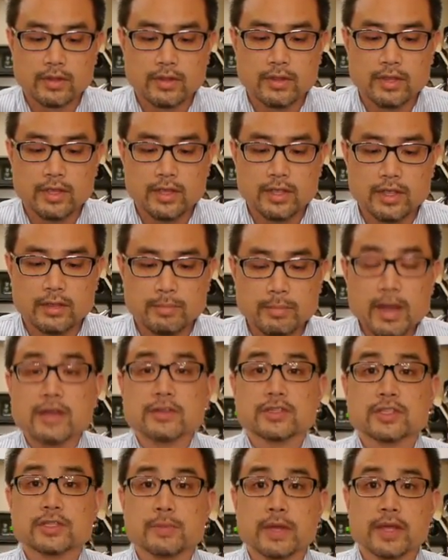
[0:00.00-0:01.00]

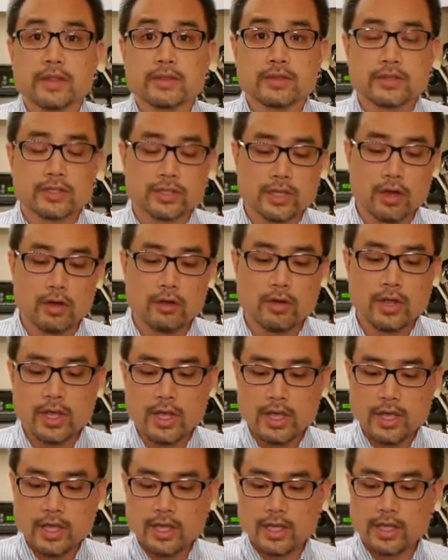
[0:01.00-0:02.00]
Mountainsmith. So
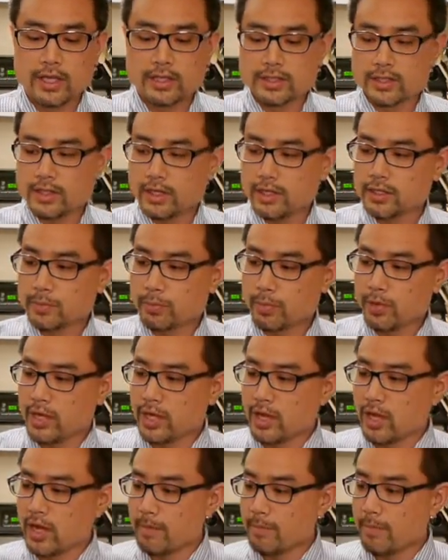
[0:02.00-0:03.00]
it's a
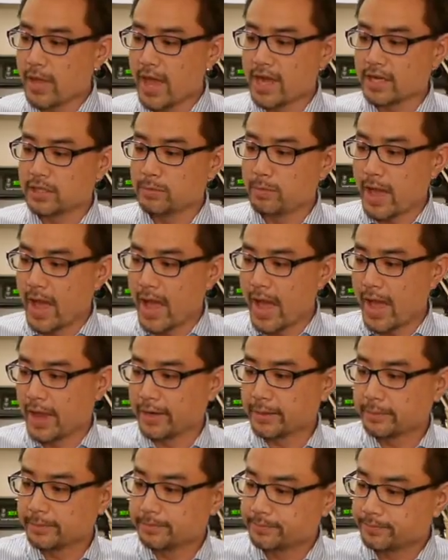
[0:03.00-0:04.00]
pretty compact bag.
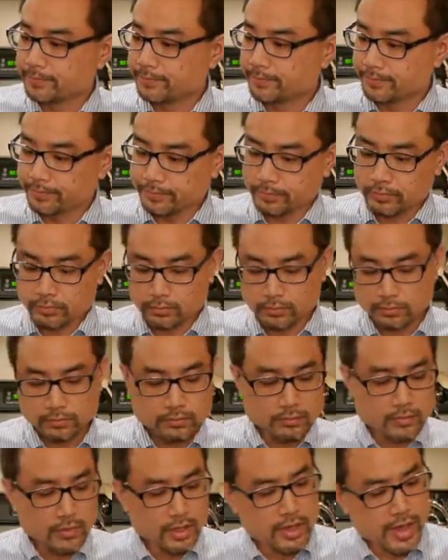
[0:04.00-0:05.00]

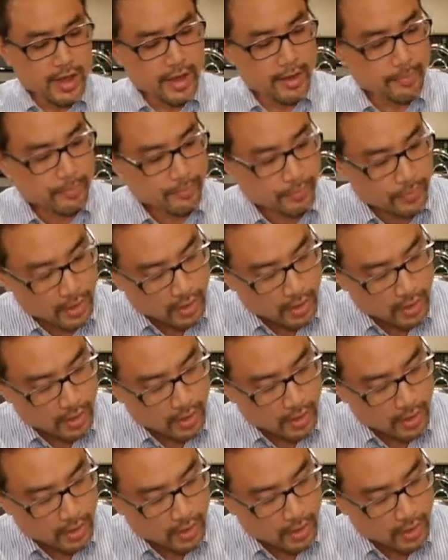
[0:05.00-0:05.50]
Now,